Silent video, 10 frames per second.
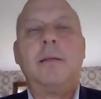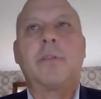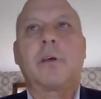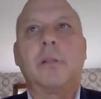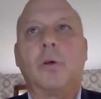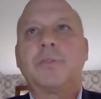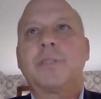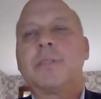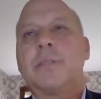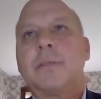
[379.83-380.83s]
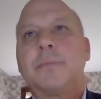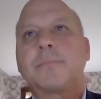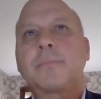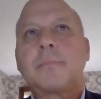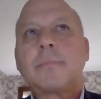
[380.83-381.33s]
The closest
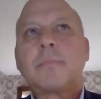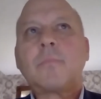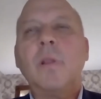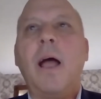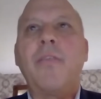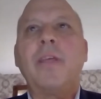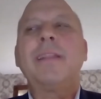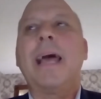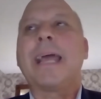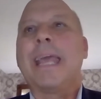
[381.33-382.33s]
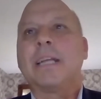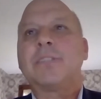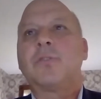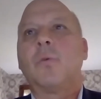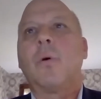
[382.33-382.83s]
I think that
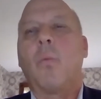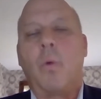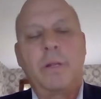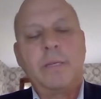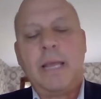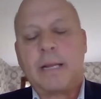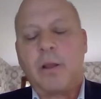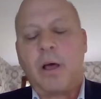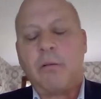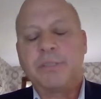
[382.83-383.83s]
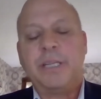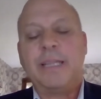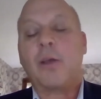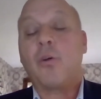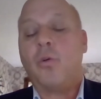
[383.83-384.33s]
gets to a one technology
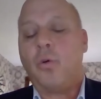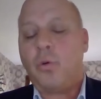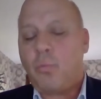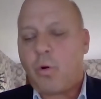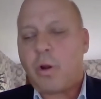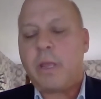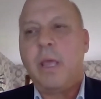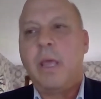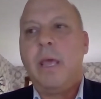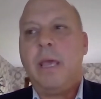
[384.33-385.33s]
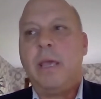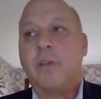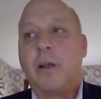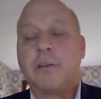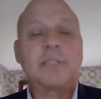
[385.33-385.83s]
that could work
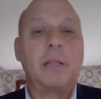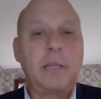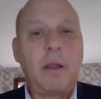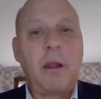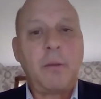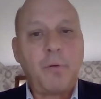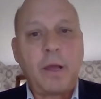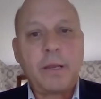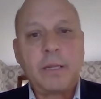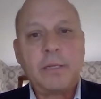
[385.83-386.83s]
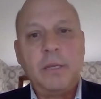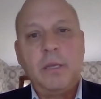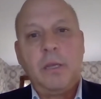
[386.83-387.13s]
is our StellarGuard product,